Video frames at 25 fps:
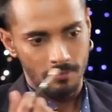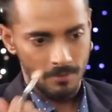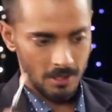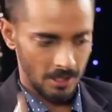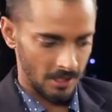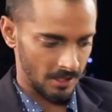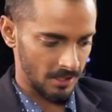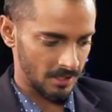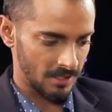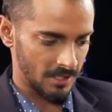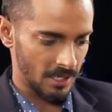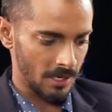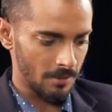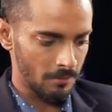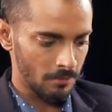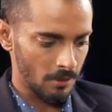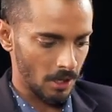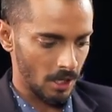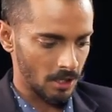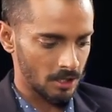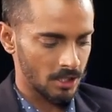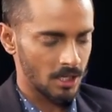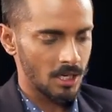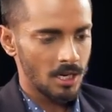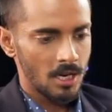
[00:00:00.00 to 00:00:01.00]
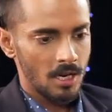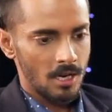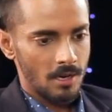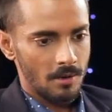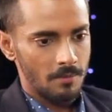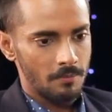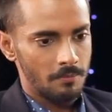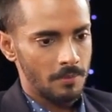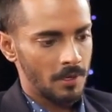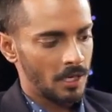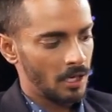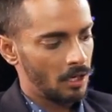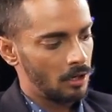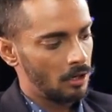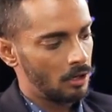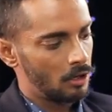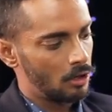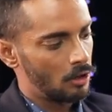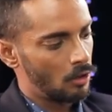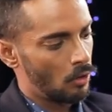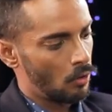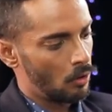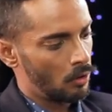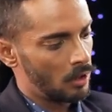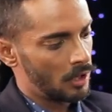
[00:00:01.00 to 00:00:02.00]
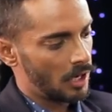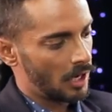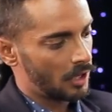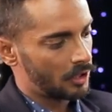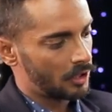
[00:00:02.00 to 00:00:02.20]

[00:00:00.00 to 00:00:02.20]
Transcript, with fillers: Taking the same brush, I'm picking a gold